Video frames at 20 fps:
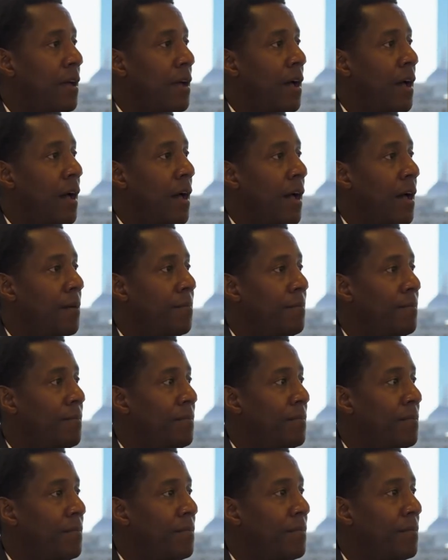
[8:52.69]
um,
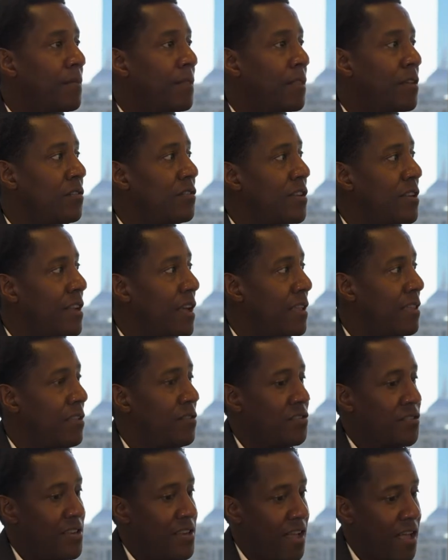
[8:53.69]
there's an,
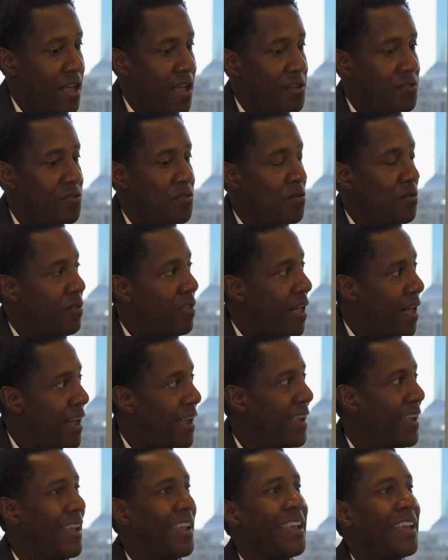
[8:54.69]
there's an
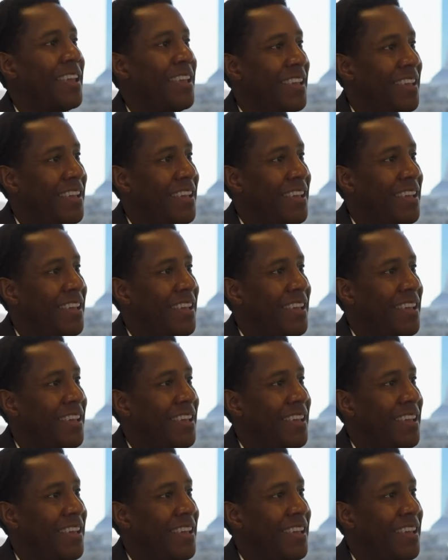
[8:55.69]
underlying